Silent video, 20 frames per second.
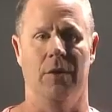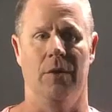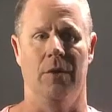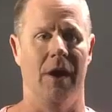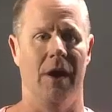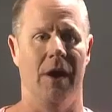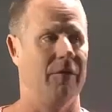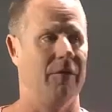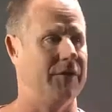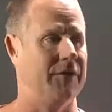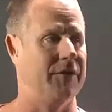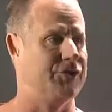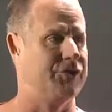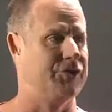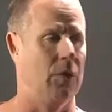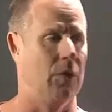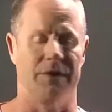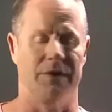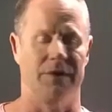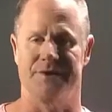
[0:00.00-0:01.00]
I often
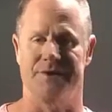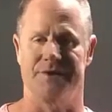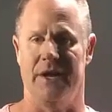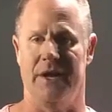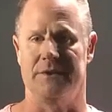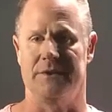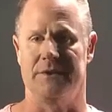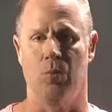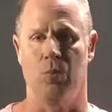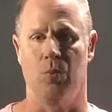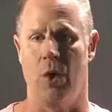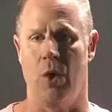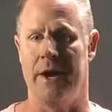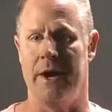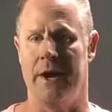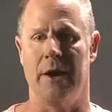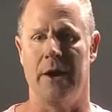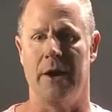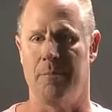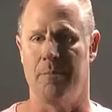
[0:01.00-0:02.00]
joke, is that 1
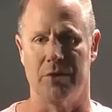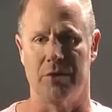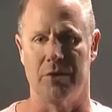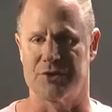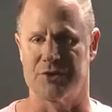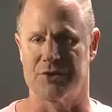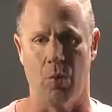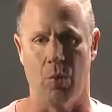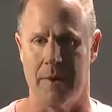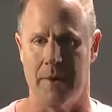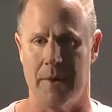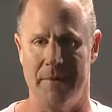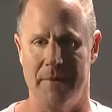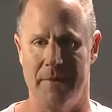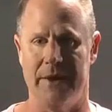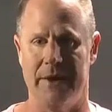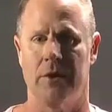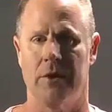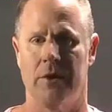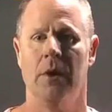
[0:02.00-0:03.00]
hair per square
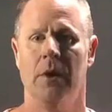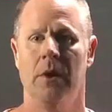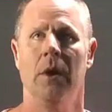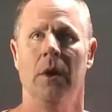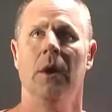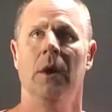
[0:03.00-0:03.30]
meter?